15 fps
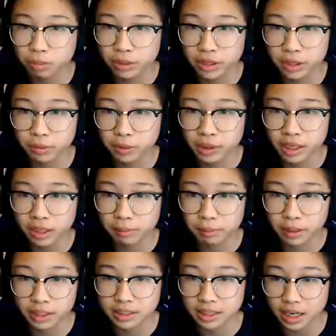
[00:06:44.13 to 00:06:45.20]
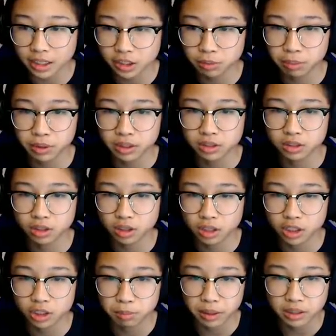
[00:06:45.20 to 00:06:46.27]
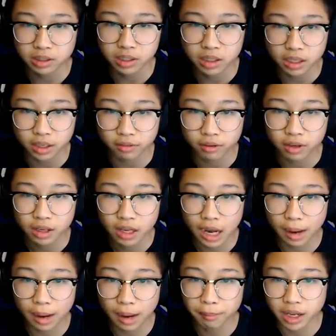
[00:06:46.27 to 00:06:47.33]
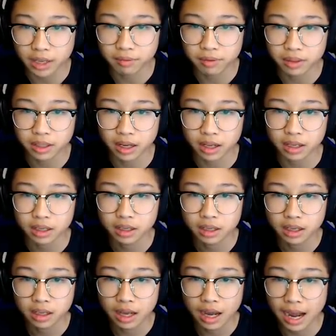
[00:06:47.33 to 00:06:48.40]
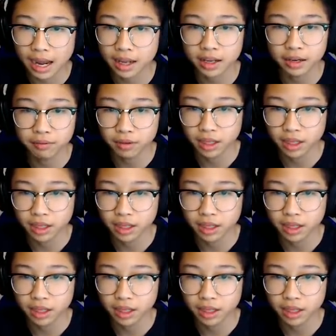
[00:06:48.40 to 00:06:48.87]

pretty weak, but it's actually pretty strong, especially if I'm not even that high of